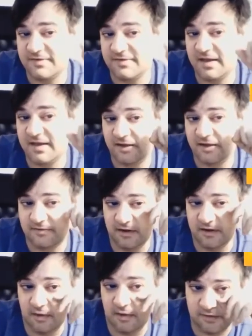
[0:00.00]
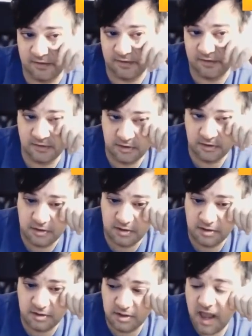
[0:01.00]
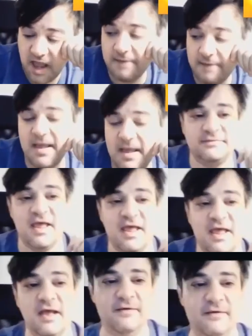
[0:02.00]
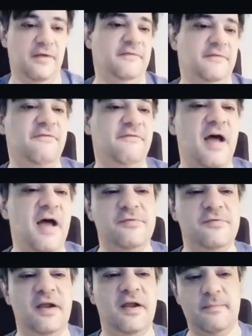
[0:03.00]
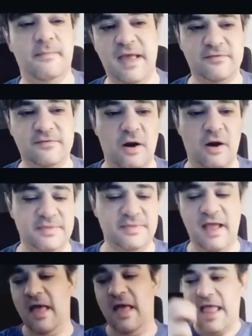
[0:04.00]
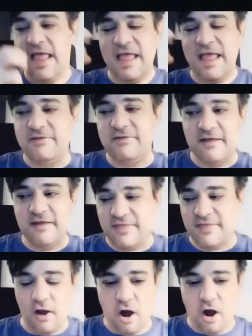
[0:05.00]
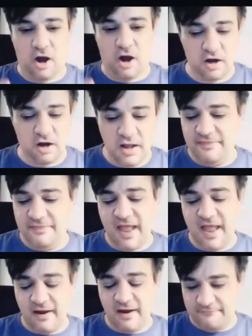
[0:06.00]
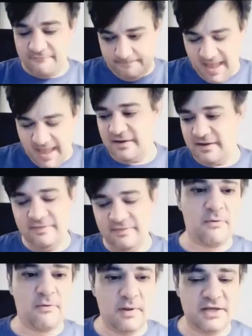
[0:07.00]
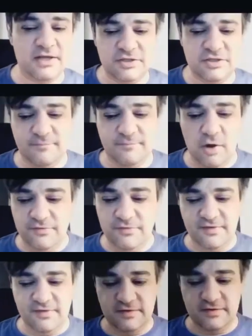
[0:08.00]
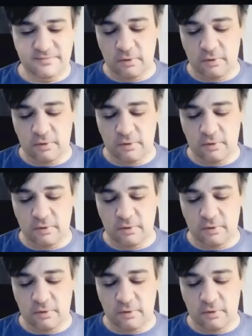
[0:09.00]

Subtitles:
descendants and all this. And the 5% of them, I guess, are. But even if they are, they have abandoned that religion of Moses and